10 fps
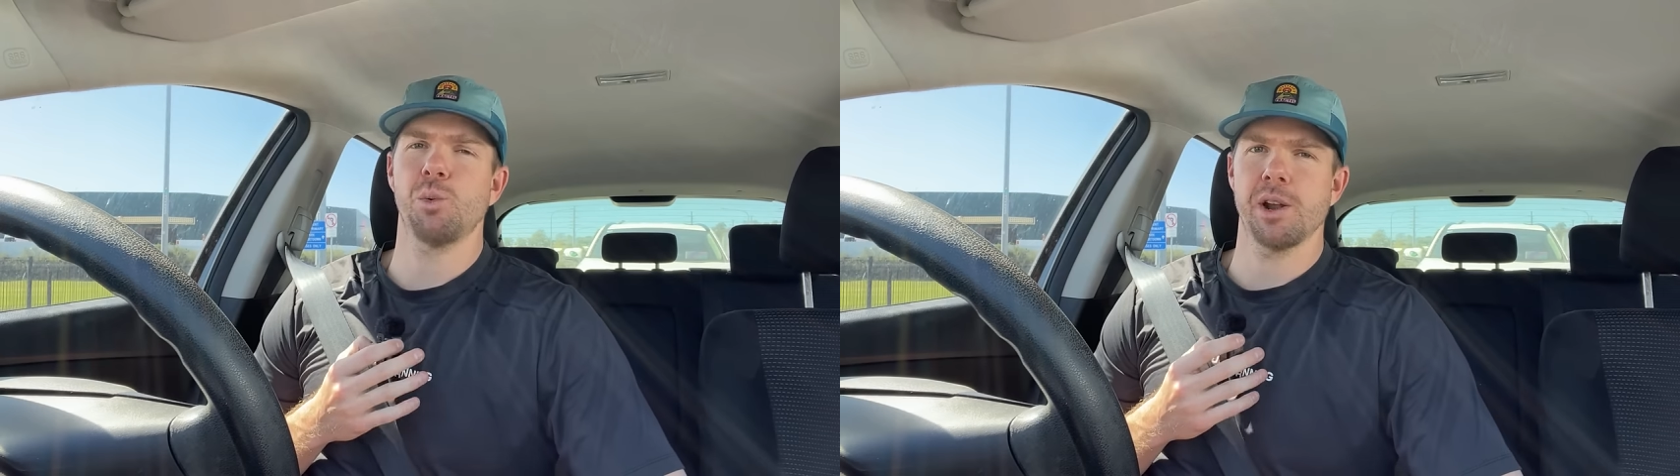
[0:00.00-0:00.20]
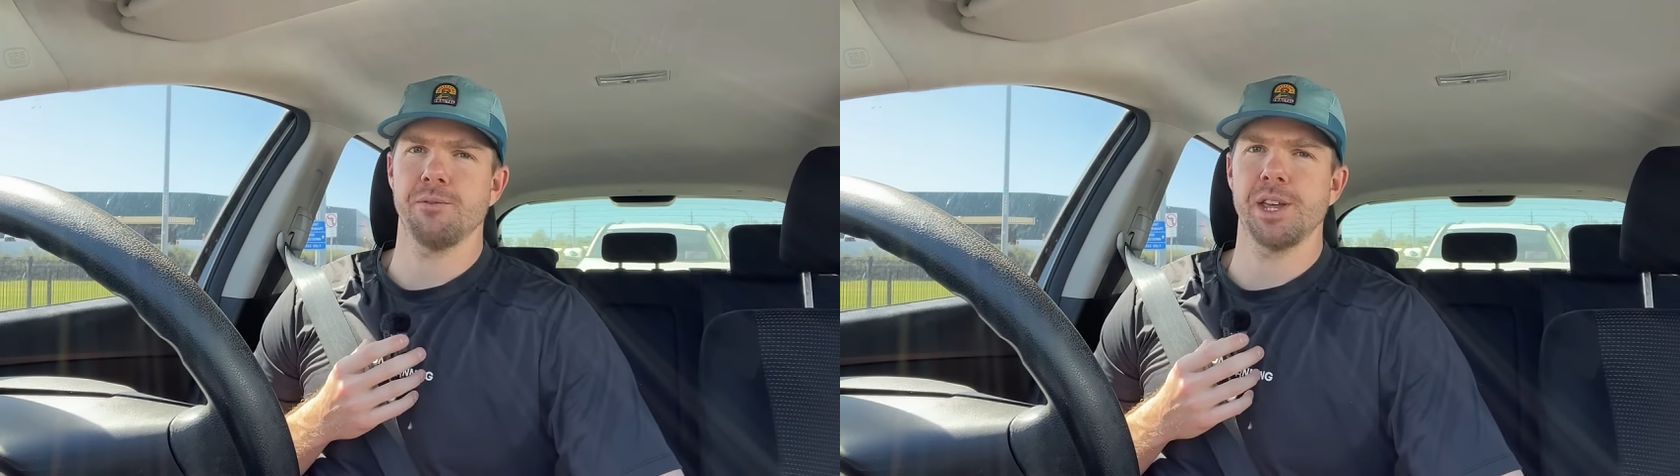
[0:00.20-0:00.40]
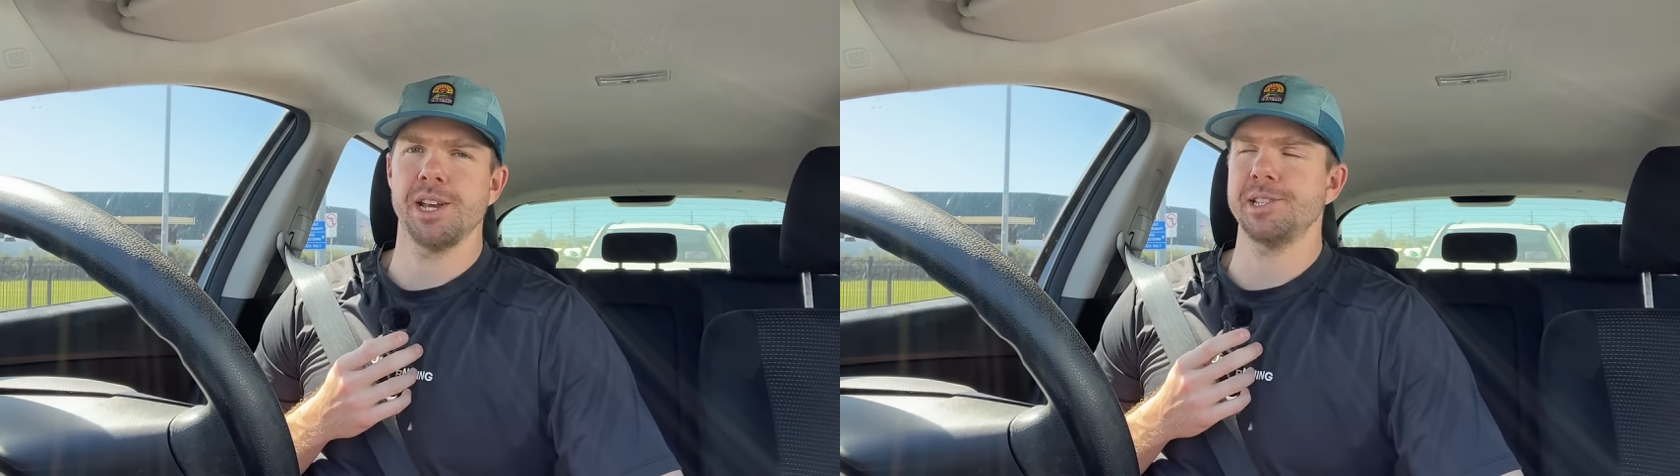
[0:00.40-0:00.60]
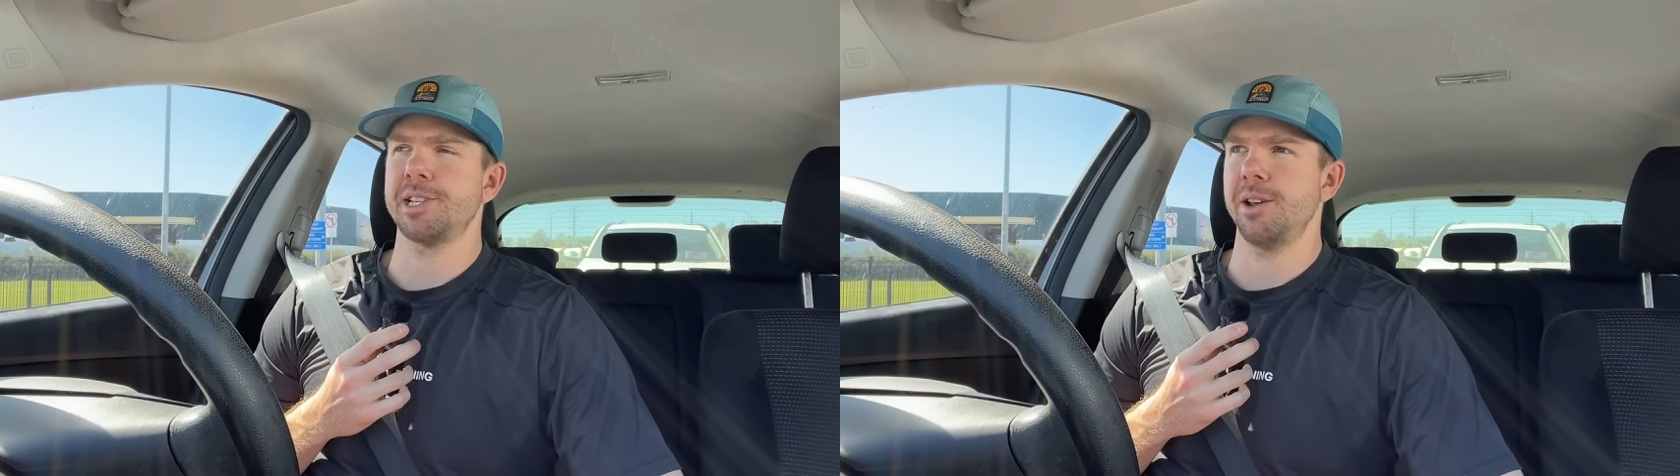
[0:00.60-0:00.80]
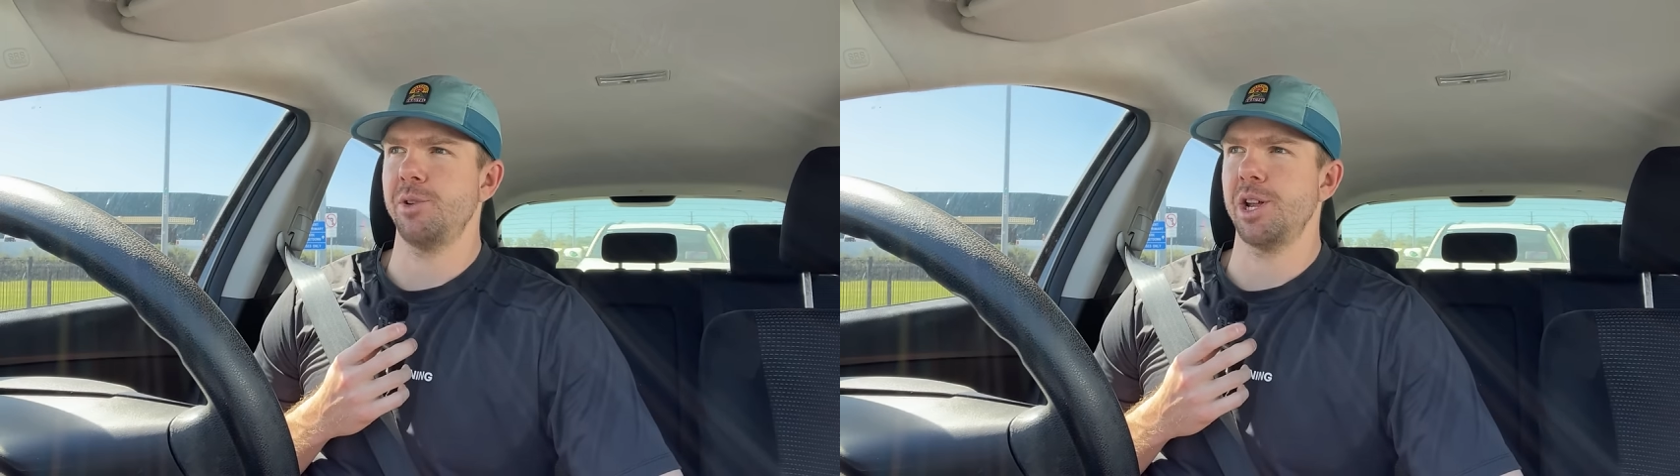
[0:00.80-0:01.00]
one of these
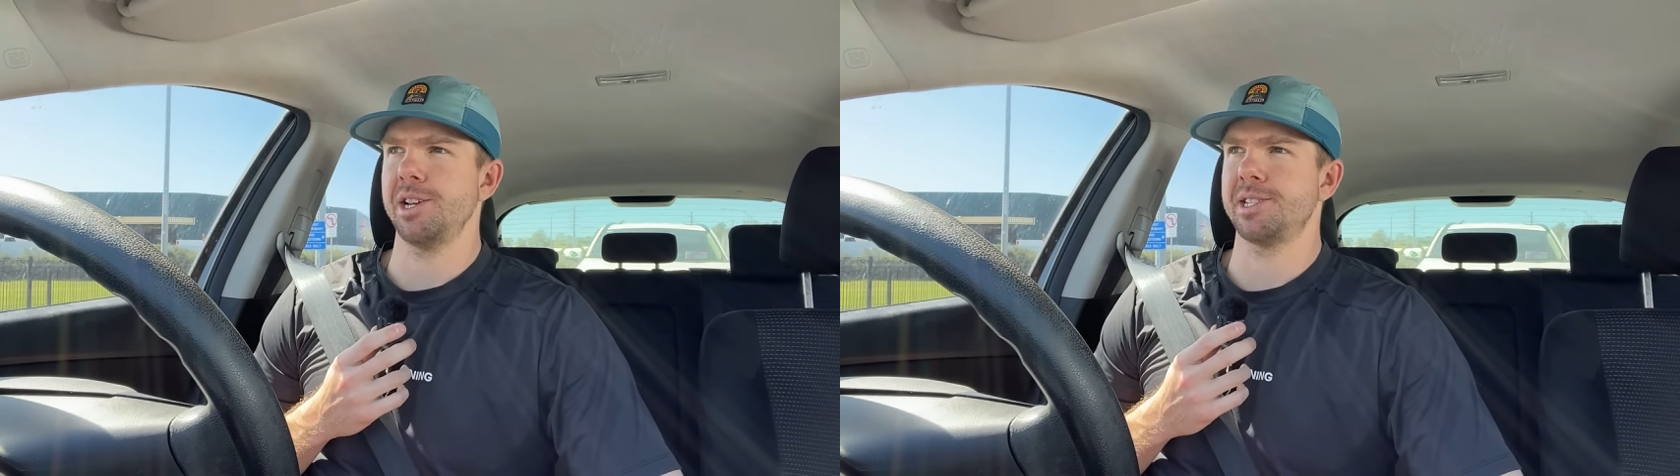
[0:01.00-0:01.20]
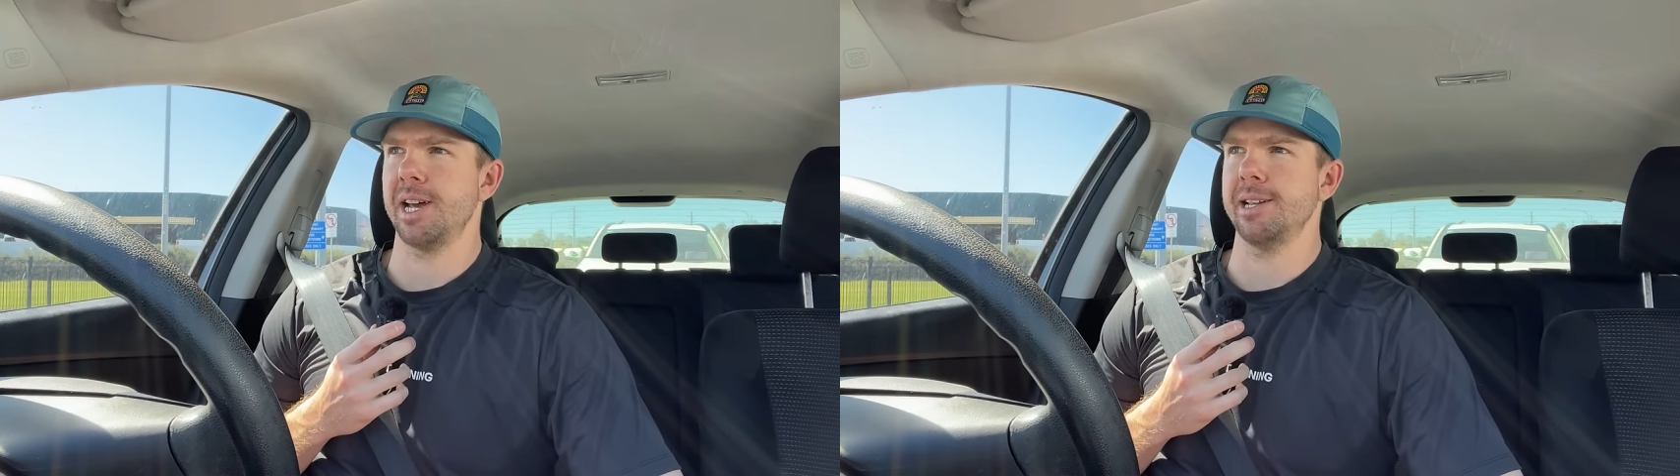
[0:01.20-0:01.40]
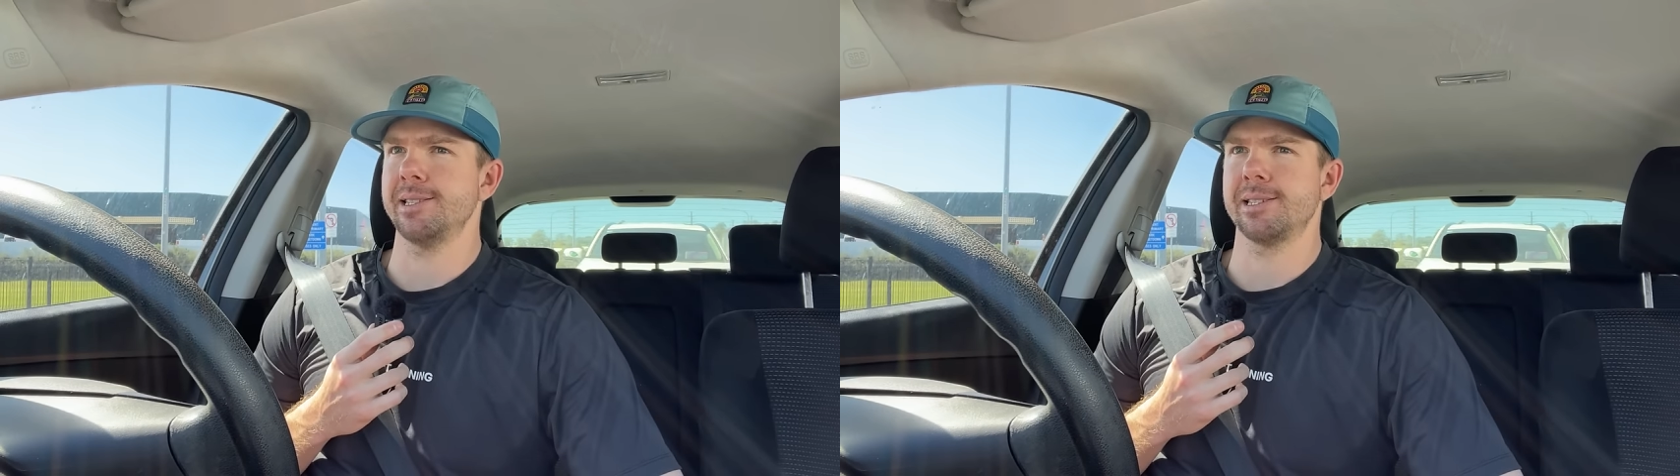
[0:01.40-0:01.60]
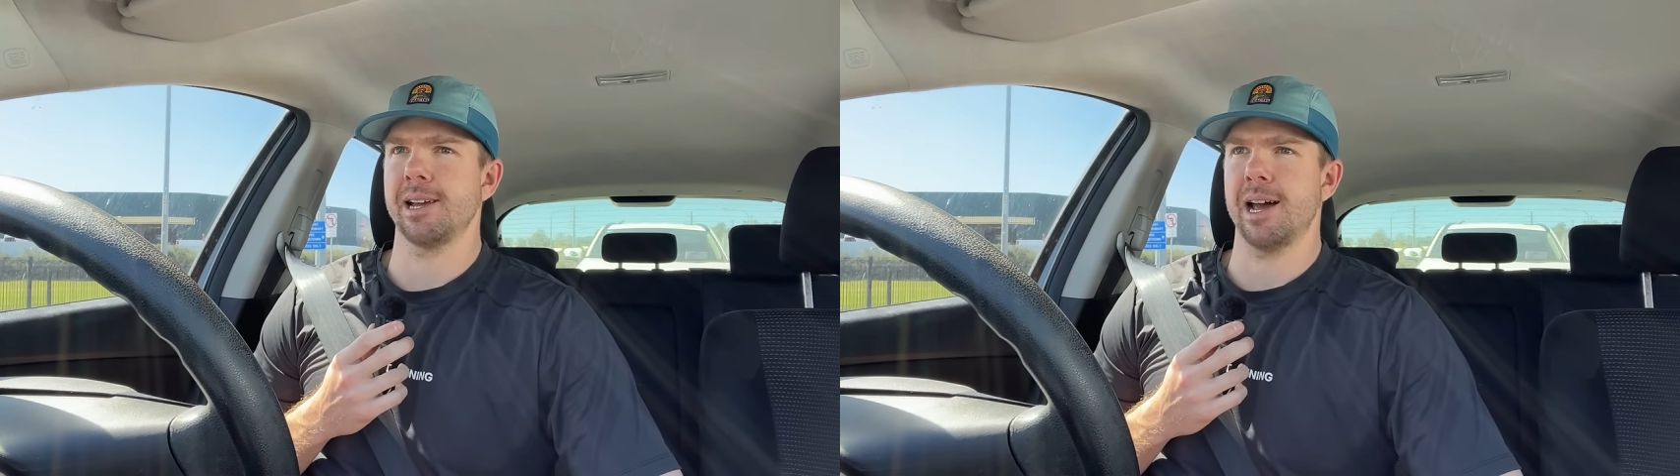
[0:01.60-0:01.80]
DVD sets.